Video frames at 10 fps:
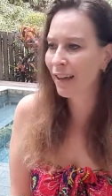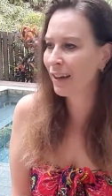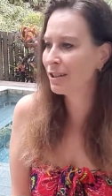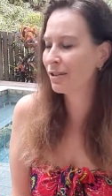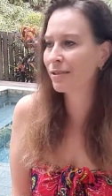
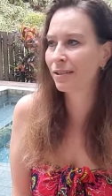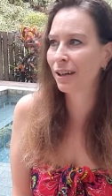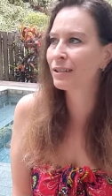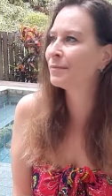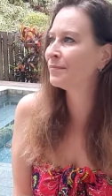I just,
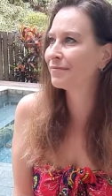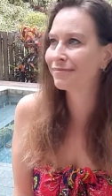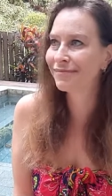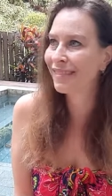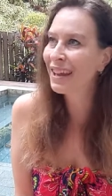um,
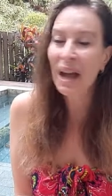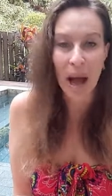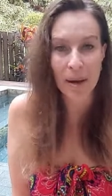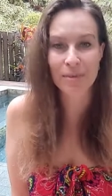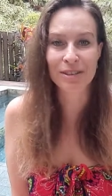
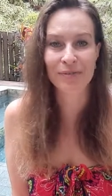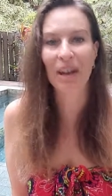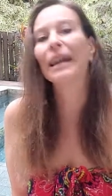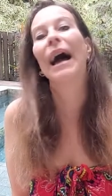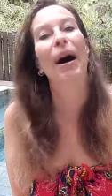I'm just
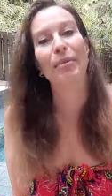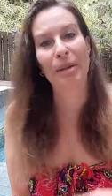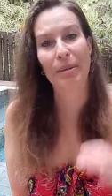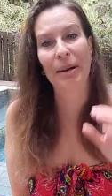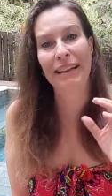very
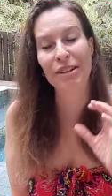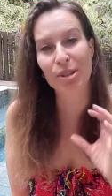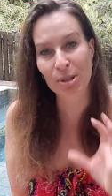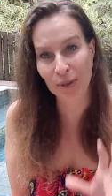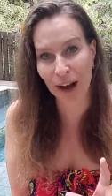happy, but the
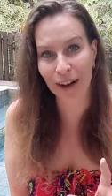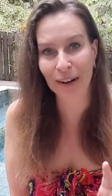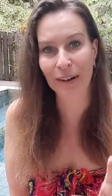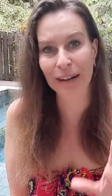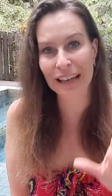
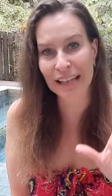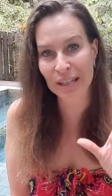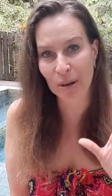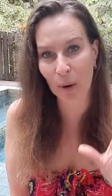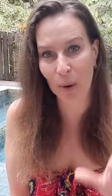struggle
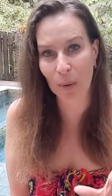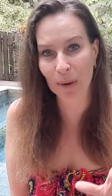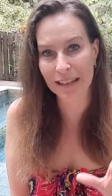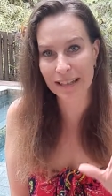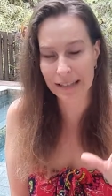is
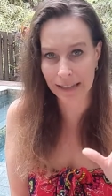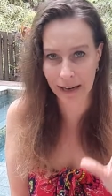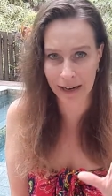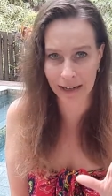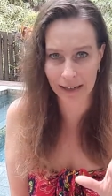always
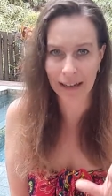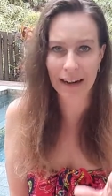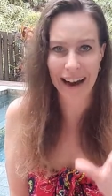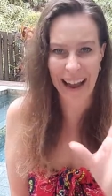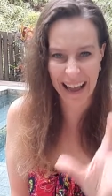there
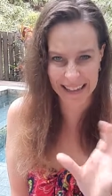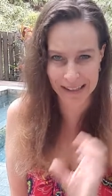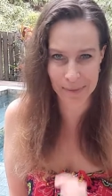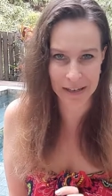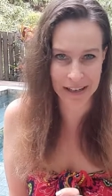at
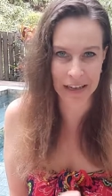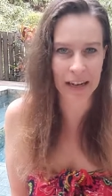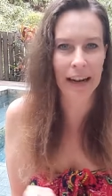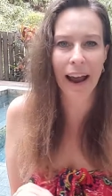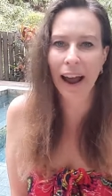the
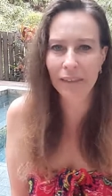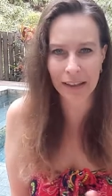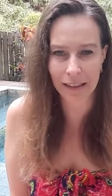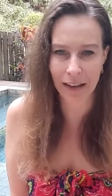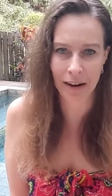beginning.
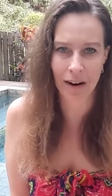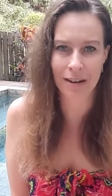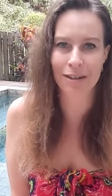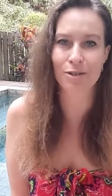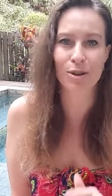Everything
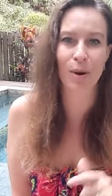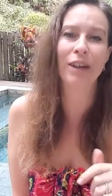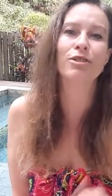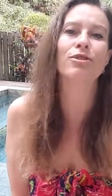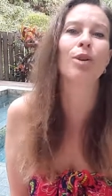hard is new.
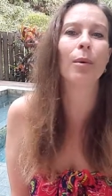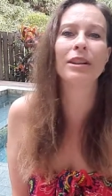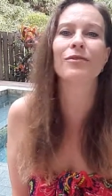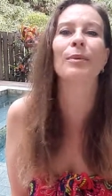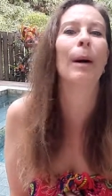And just
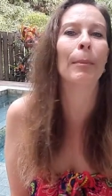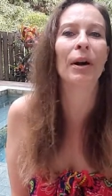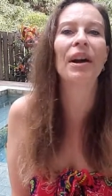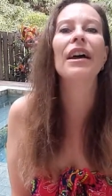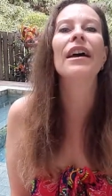always
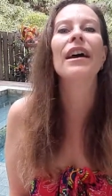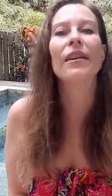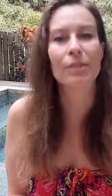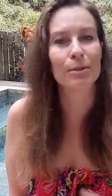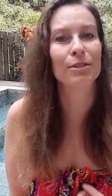remember,
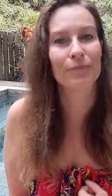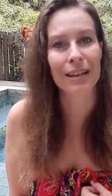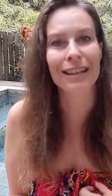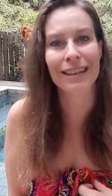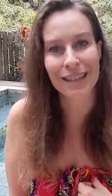if it was
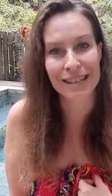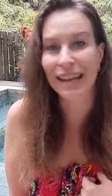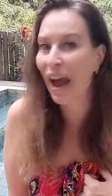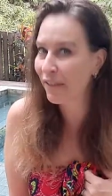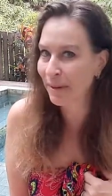really
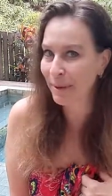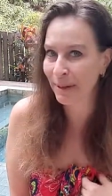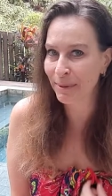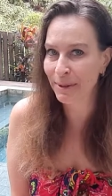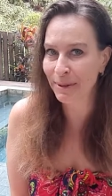easy,
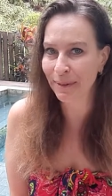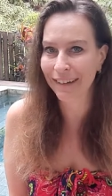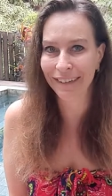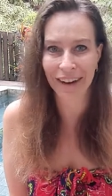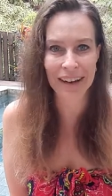everybody would do
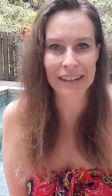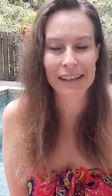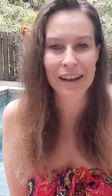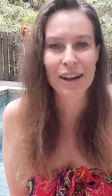it, right?